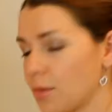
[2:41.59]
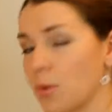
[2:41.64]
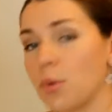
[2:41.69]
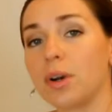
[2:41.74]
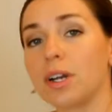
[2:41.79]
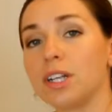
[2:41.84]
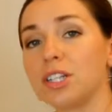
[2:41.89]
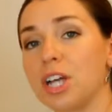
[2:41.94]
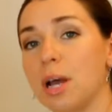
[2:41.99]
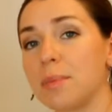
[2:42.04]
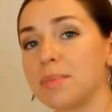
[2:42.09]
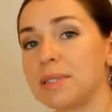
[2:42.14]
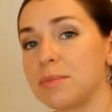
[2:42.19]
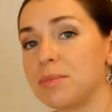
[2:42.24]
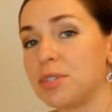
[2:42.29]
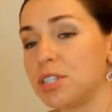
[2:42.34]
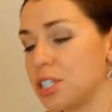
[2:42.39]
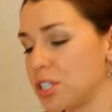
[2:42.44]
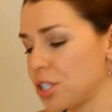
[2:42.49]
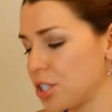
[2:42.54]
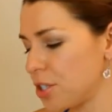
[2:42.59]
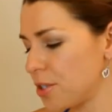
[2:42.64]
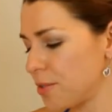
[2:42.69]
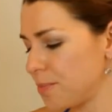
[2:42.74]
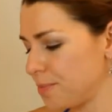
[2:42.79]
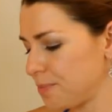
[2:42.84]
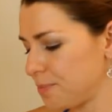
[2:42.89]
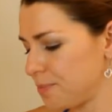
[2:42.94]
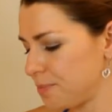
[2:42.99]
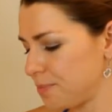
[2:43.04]
We're going to chop some ginger.
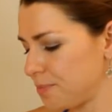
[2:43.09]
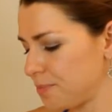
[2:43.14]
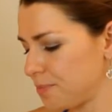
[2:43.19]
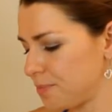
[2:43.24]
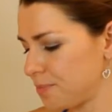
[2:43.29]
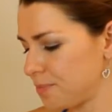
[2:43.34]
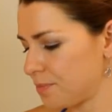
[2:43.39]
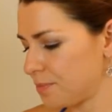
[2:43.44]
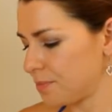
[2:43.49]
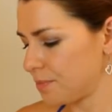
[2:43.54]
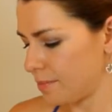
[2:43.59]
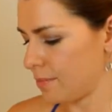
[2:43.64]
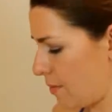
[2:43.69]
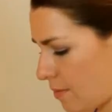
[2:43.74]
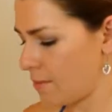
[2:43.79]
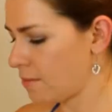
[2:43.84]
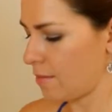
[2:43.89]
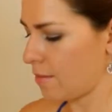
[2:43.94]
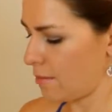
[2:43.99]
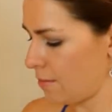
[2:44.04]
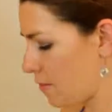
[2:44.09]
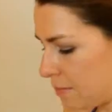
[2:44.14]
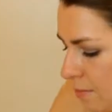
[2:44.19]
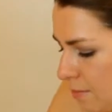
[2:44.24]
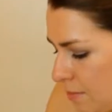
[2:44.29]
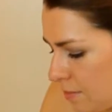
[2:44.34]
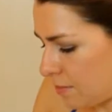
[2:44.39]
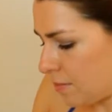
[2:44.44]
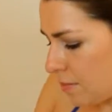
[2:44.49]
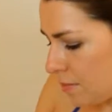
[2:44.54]

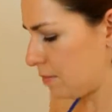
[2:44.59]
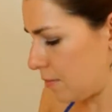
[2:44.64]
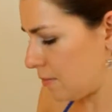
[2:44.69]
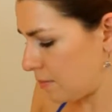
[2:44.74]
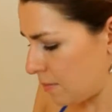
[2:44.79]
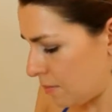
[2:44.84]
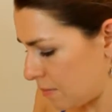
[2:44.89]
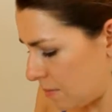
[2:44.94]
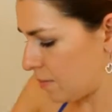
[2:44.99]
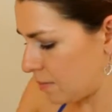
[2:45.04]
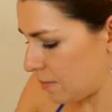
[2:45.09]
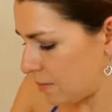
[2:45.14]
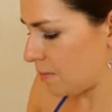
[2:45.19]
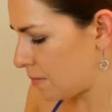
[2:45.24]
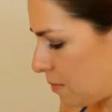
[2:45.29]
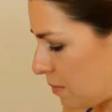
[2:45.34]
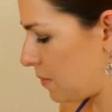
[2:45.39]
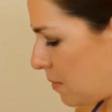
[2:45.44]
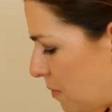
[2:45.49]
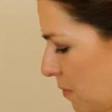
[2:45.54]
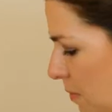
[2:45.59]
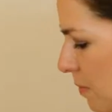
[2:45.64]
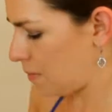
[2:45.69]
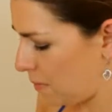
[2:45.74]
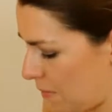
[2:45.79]
I'm going